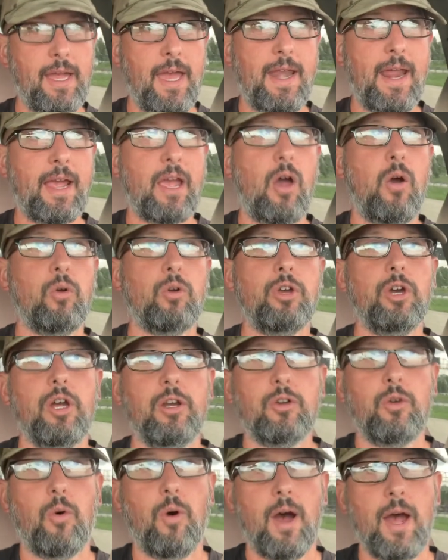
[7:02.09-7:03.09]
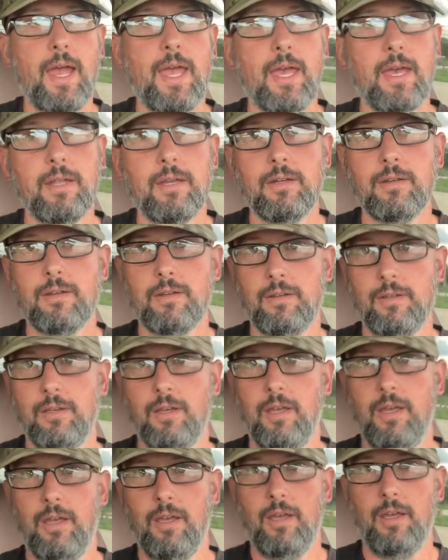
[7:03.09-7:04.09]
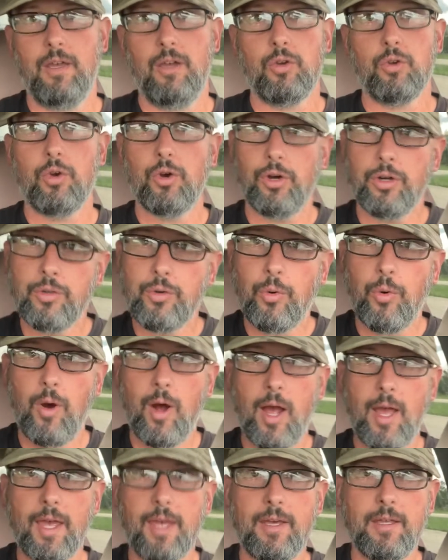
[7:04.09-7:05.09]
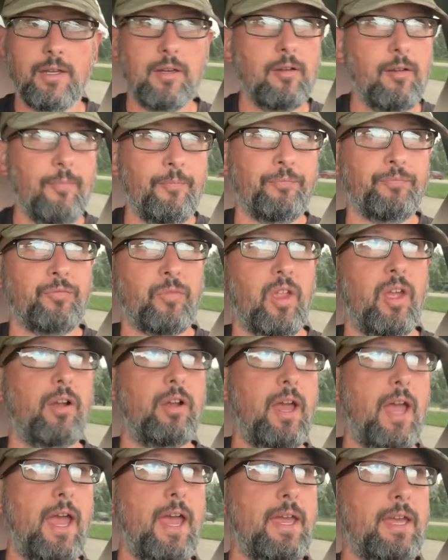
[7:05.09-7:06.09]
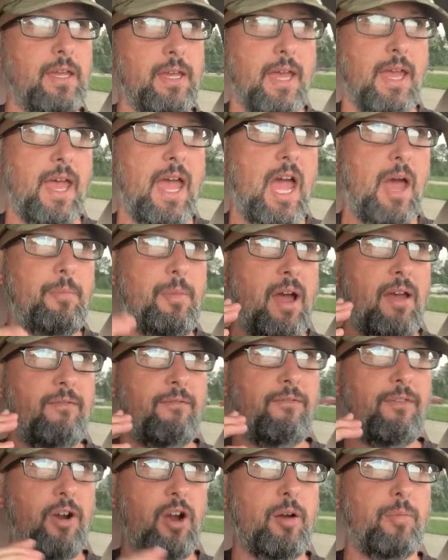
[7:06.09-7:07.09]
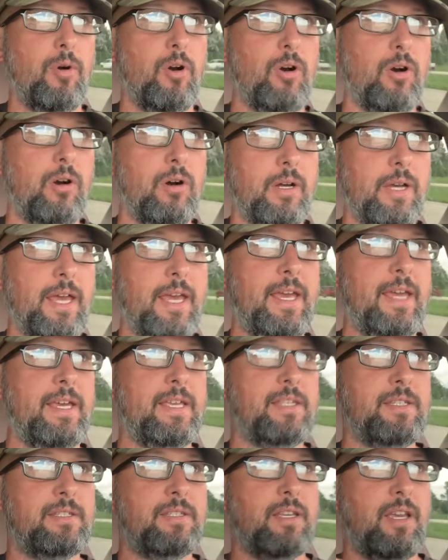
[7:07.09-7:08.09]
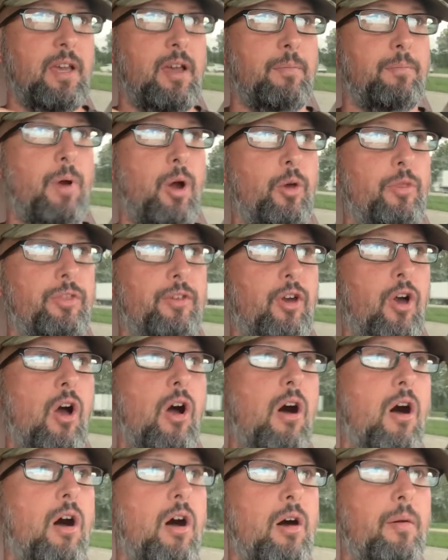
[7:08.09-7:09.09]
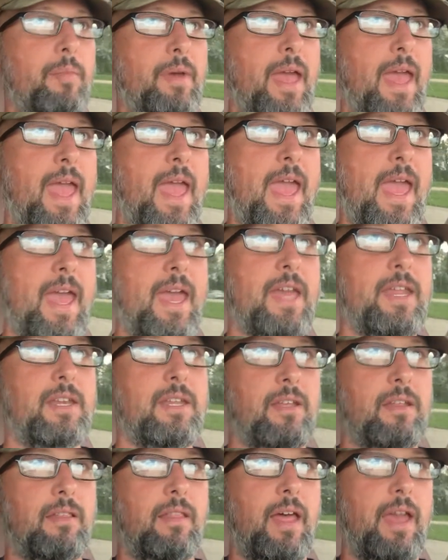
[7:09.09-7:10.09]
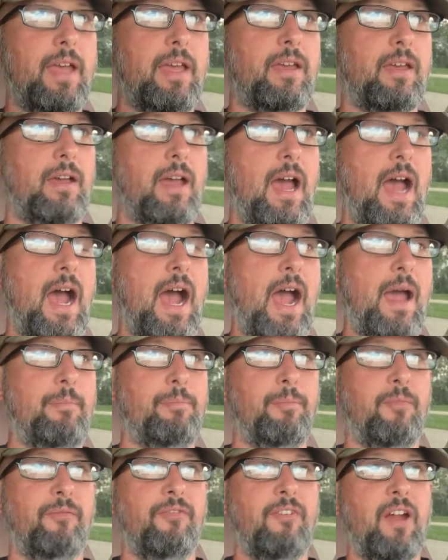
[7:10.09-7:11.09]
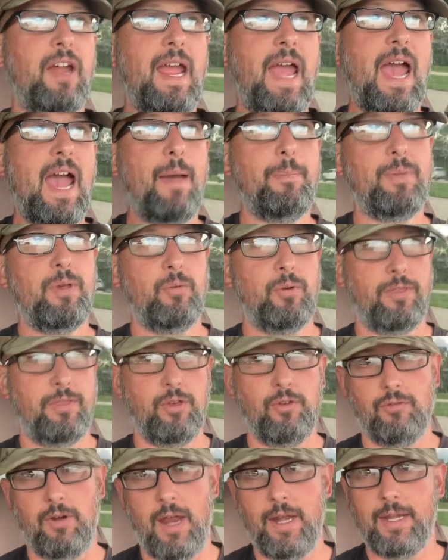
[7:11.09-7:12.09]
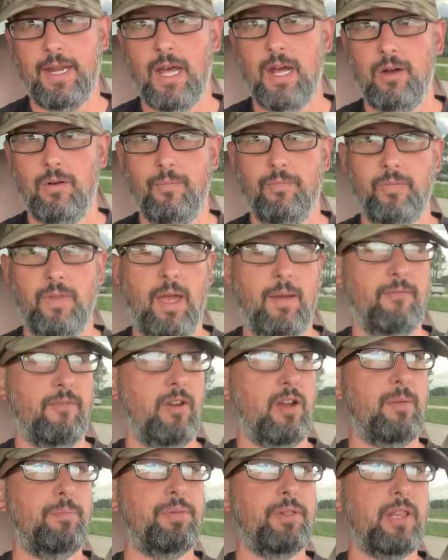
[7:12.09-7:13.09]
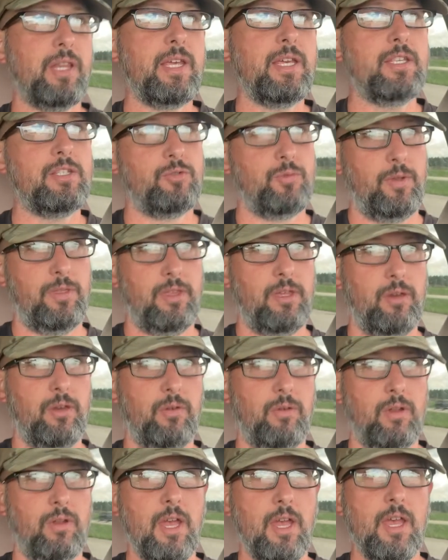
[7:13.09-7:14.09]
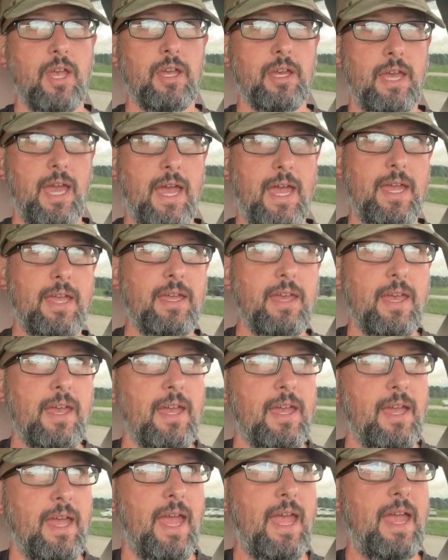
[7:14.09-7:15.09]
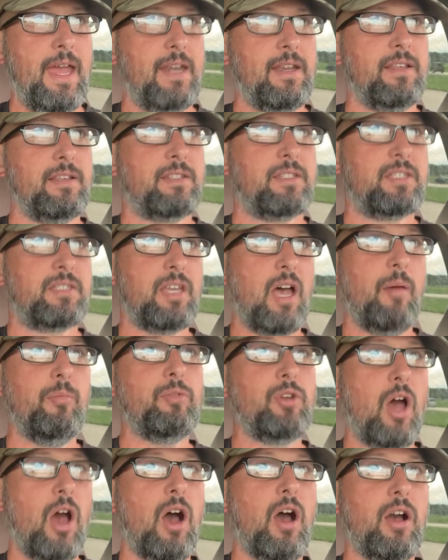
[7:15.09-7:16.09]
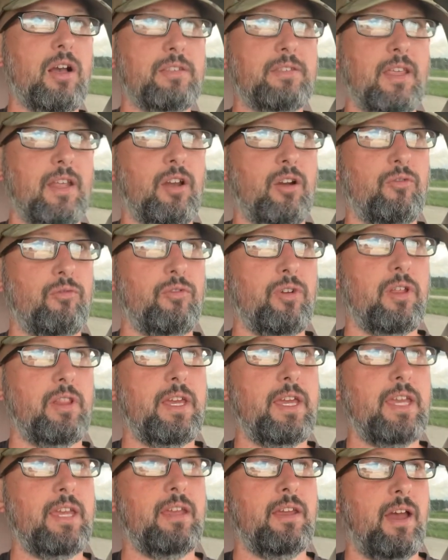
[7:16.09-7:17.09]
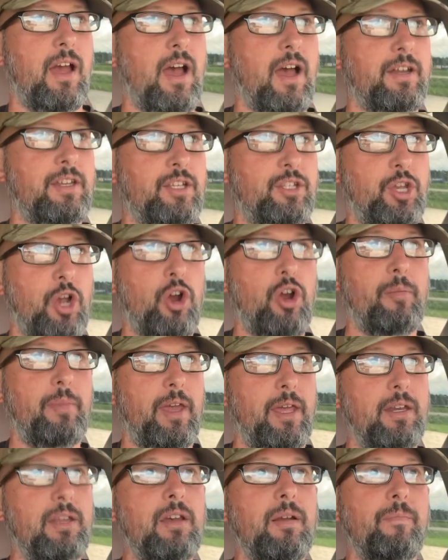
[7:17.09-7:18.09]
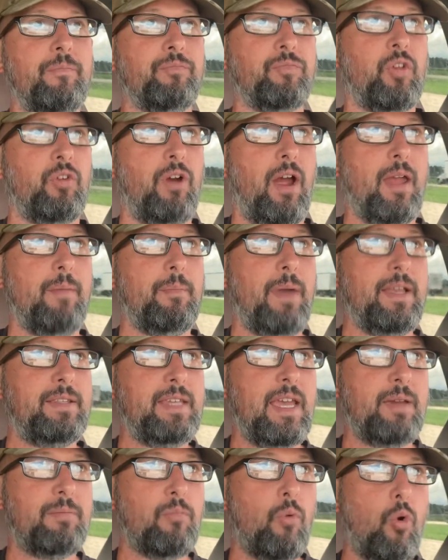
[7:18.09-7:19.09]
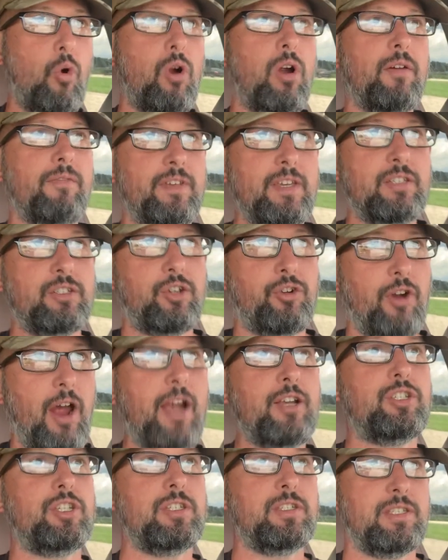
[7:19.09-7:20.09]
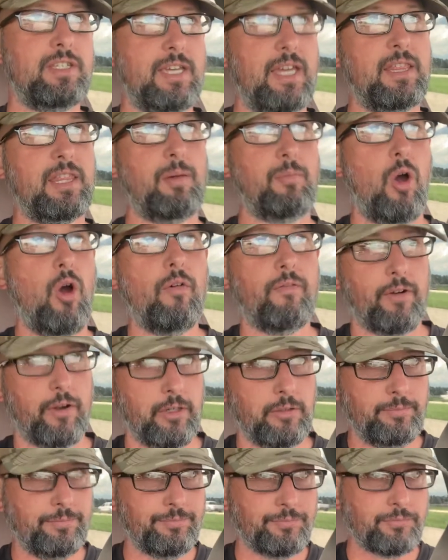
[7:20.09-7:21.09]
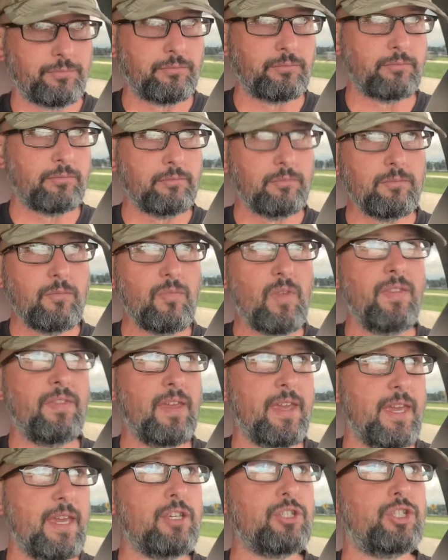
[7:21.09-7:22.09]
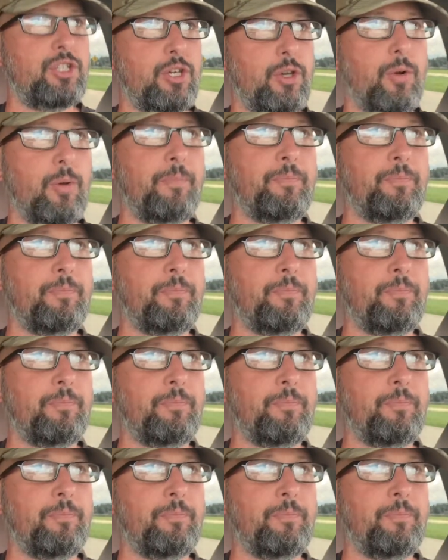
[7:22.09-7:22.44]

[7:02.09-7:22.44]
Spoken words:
and I go, good quiet, good quiet, okay? And my verbal is both calm and like, I'm very happy with you right now. I'm very pleased with you, okay? And some dogs that are really determined, right, may take more of these corrections to get them over the issue.